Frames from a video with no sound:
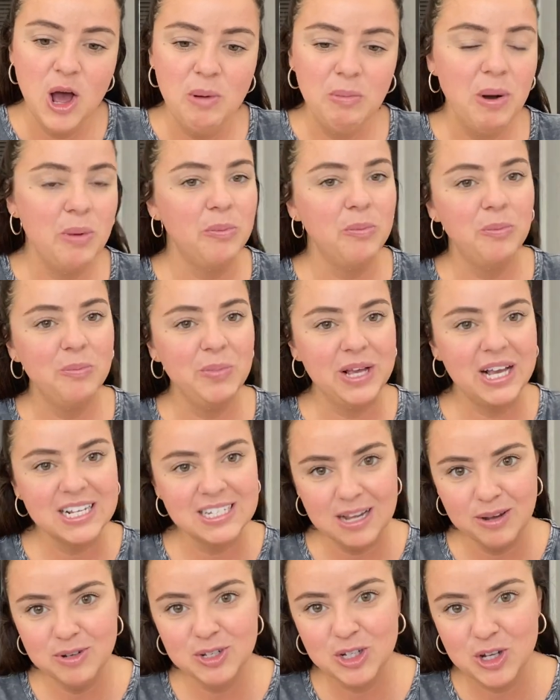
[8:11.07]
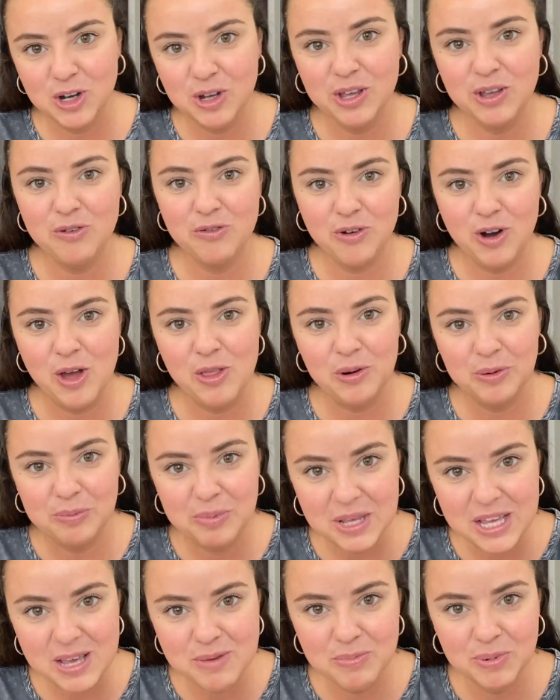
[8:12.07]
but because I was cooking for other
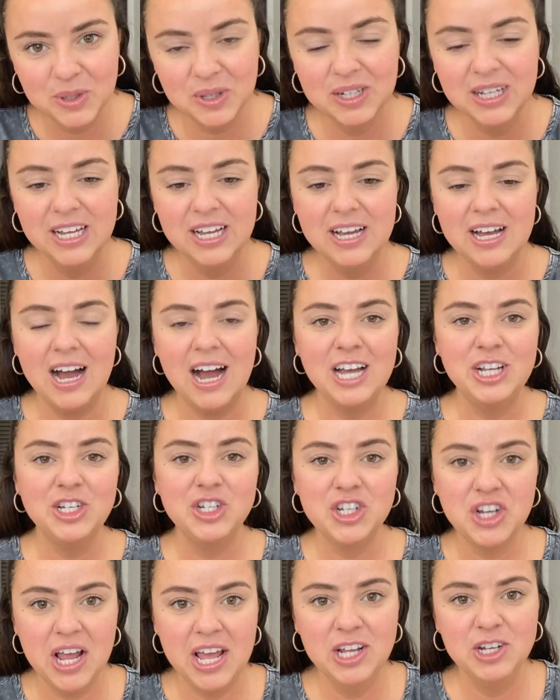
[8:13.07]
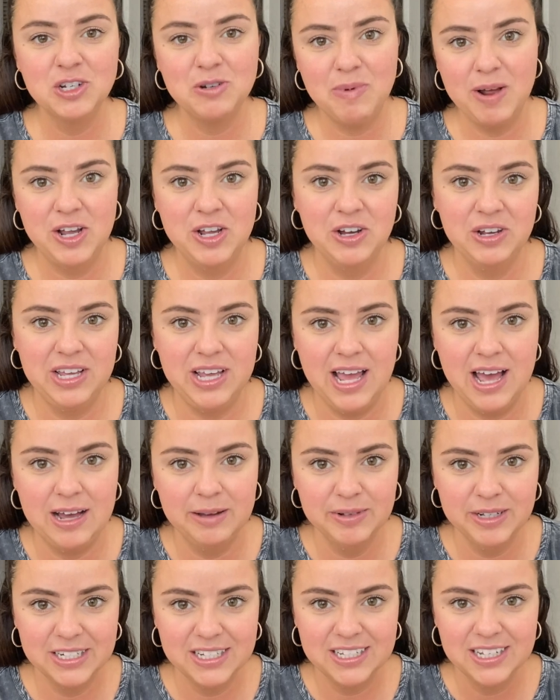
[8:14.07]
people, I changed my cooking
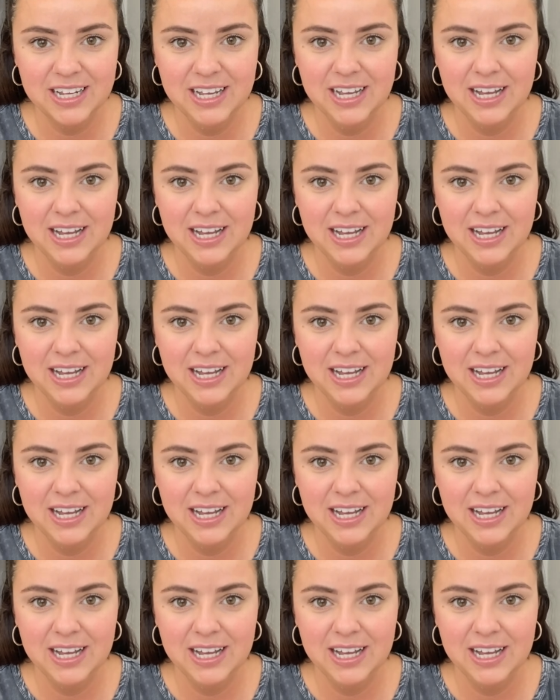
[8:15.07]
habits